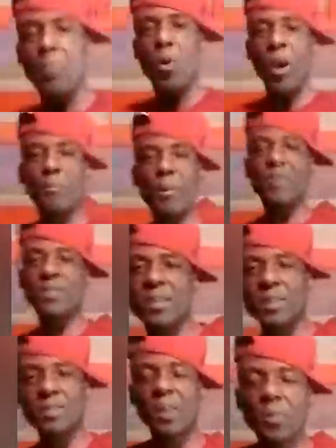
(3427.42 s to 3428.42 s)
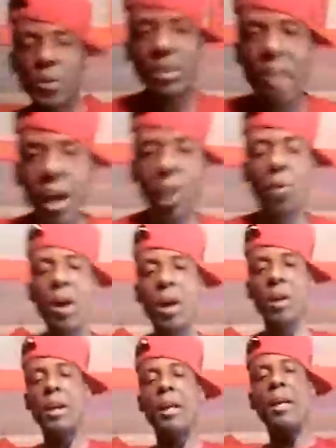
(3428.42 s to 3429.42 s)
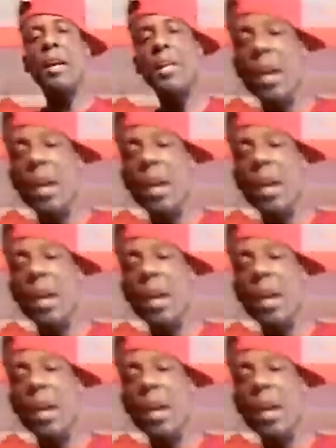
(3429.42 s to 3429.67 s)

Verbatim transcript: boy passy, say we now walk. He know